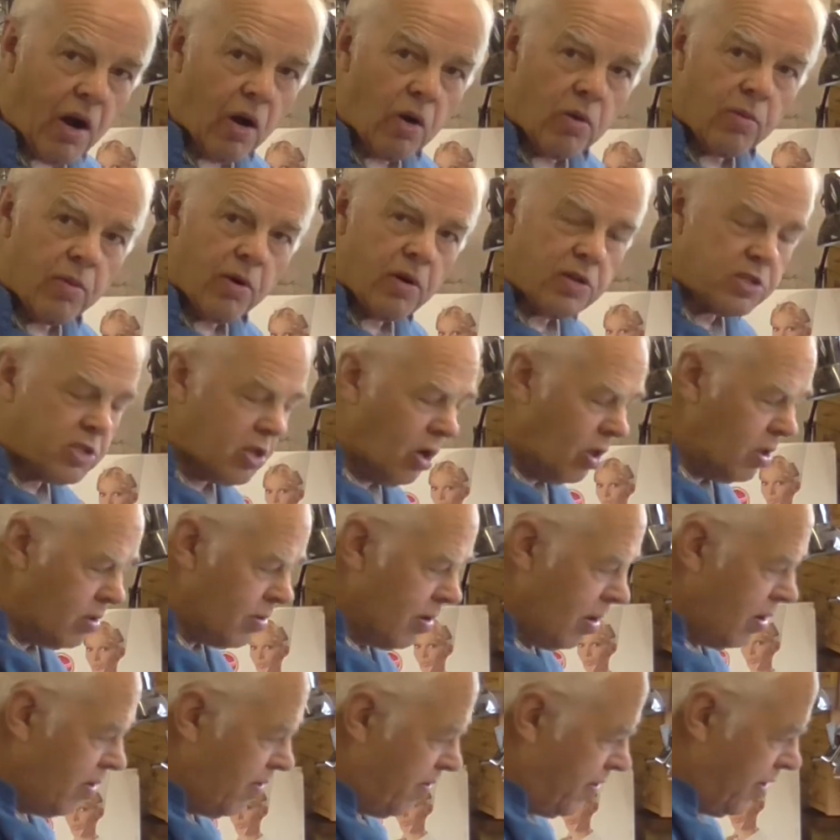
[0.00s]
old boy's got
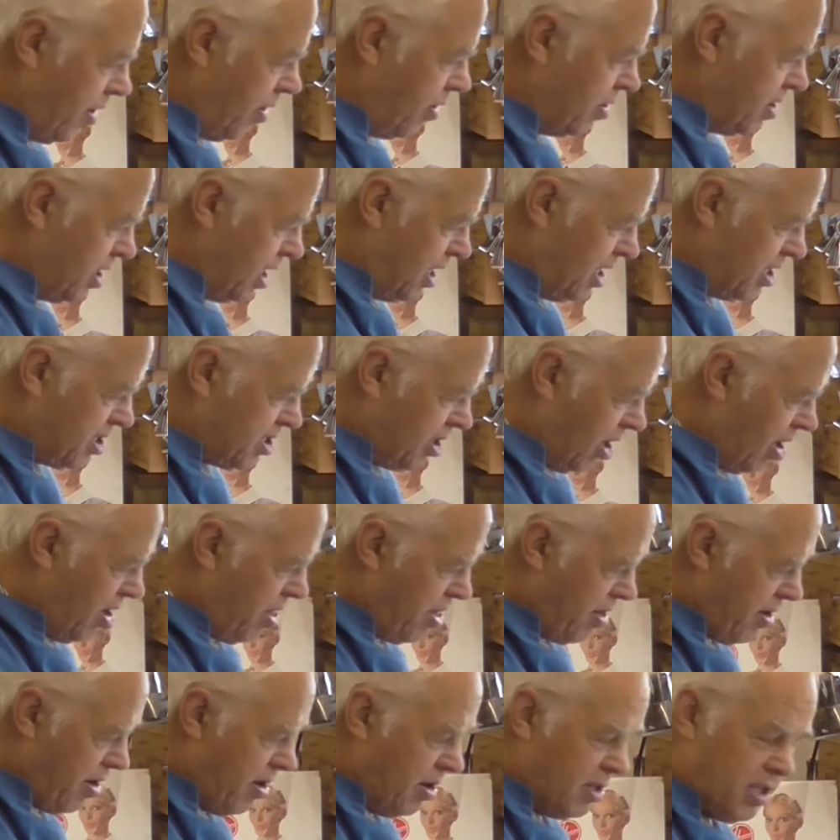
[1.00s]
the wrong fuse in, he's got
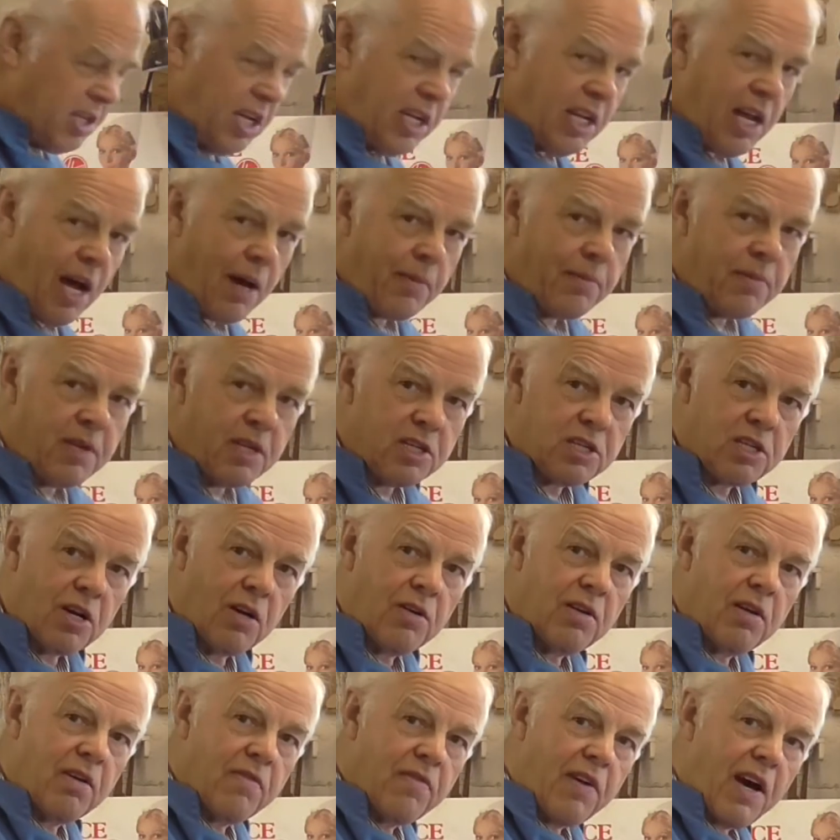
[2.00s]
a 13 amp and it's
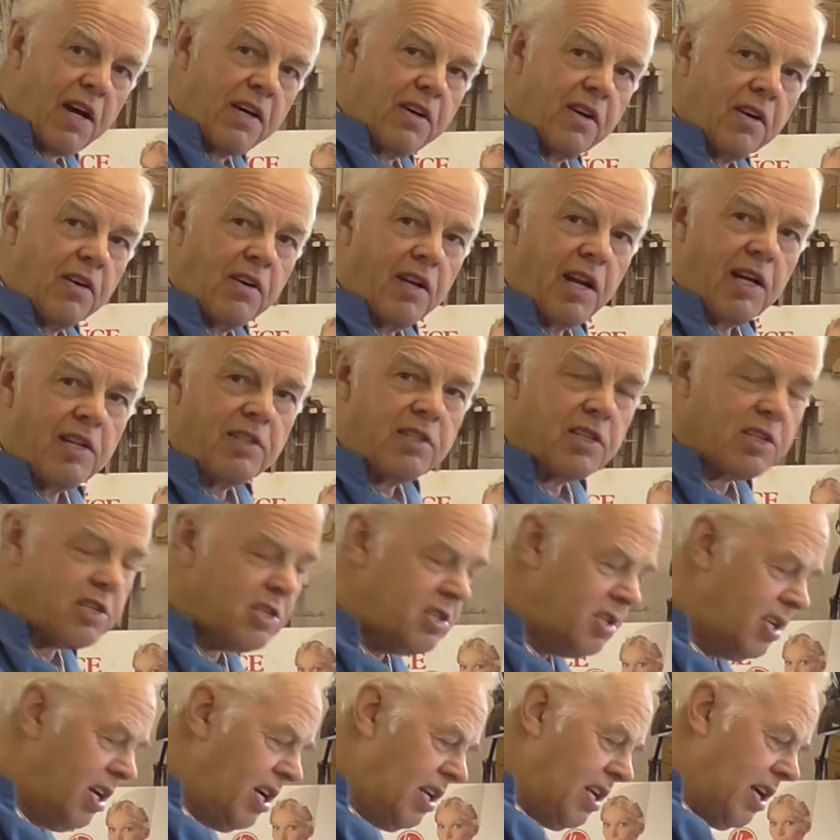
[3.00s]
only a vacuum cleaner, it
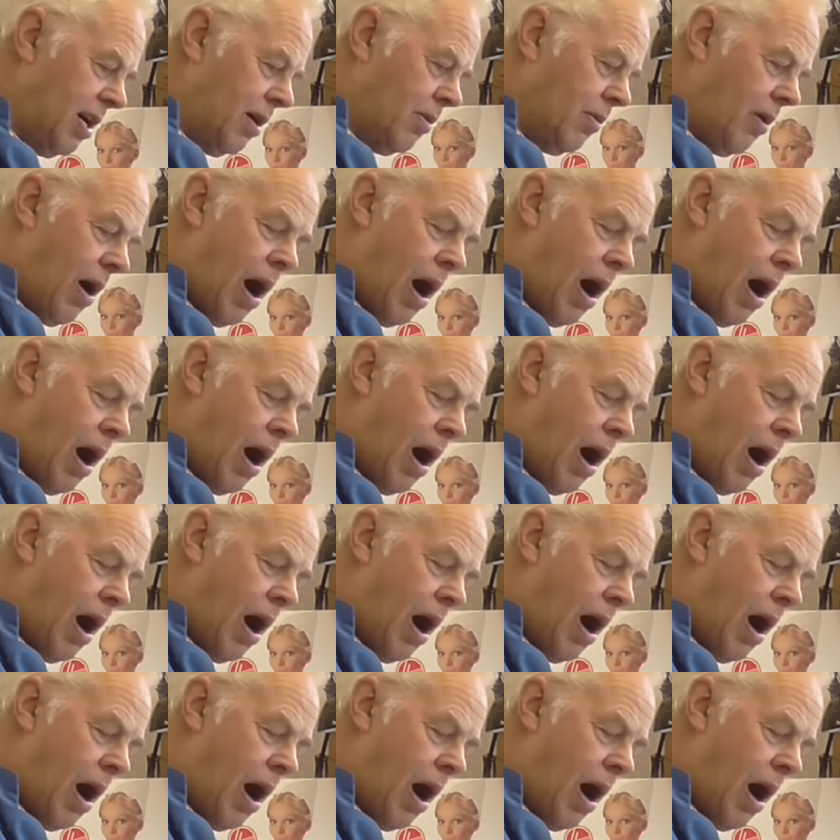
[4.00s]
doesn't need it.